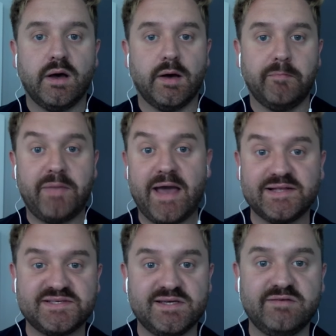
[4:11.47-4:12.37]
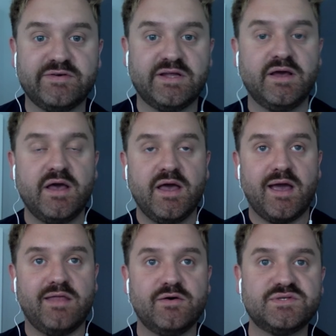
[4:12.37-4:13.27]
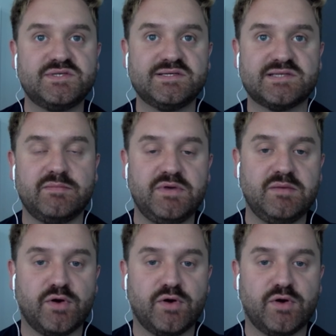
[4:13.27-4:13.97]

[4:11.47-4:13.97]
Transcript: pets even, and those things can be